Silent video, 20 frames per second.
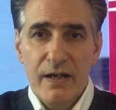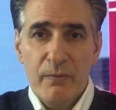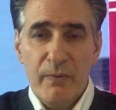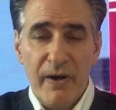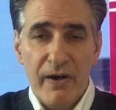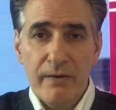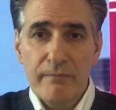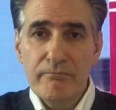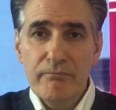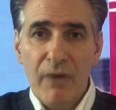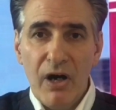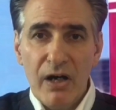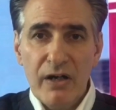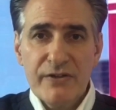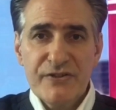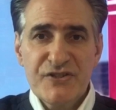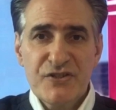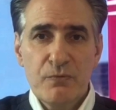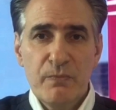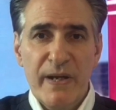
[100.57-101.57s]
Wear a
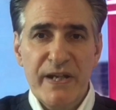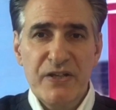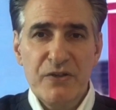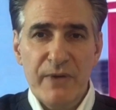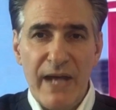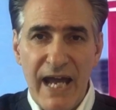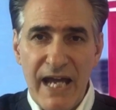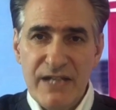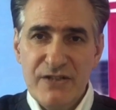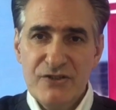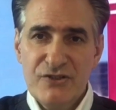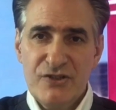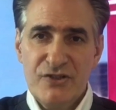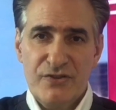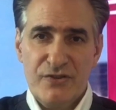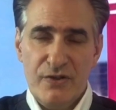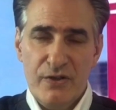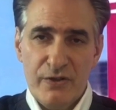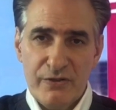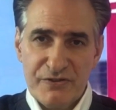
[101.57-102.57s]
mask when you
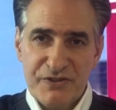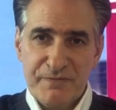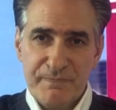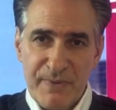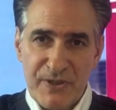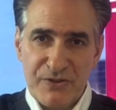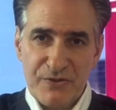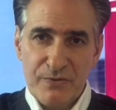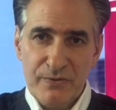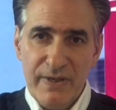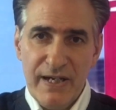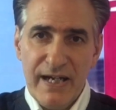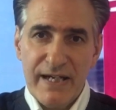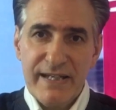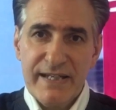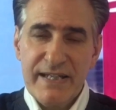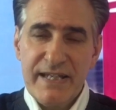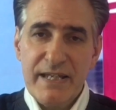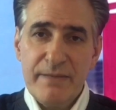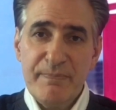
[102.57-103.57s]
enter the hospital
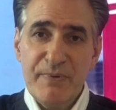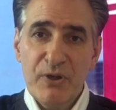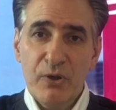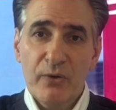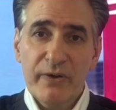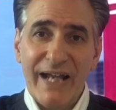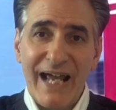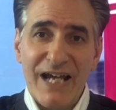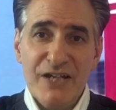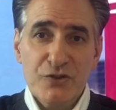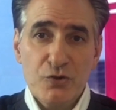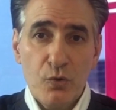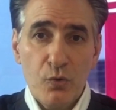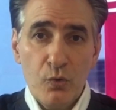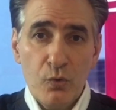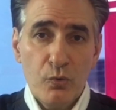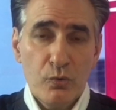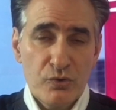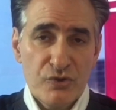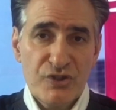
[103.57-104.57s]
and keep it on at
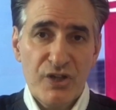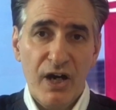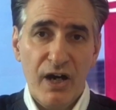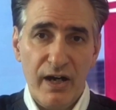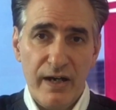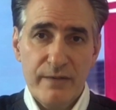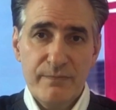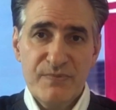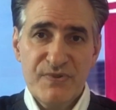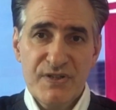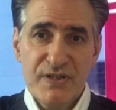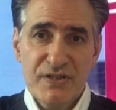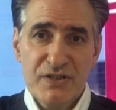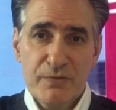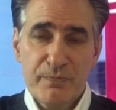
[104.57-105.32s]
all times